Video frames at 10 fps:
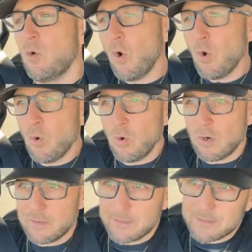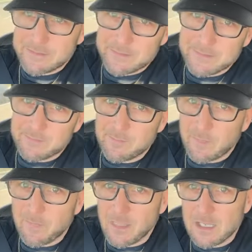Whoo!
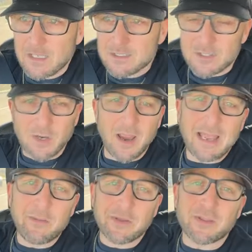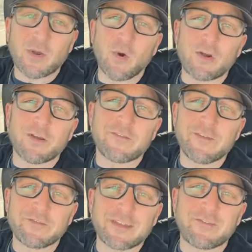So here I am at the corner of
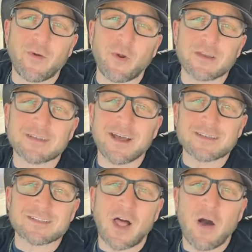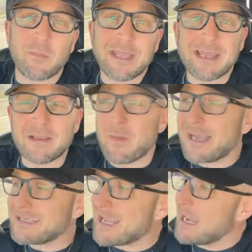54 and Duxlaw, beginning
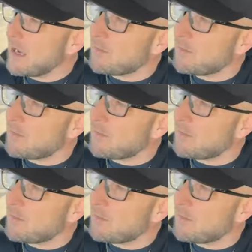my day.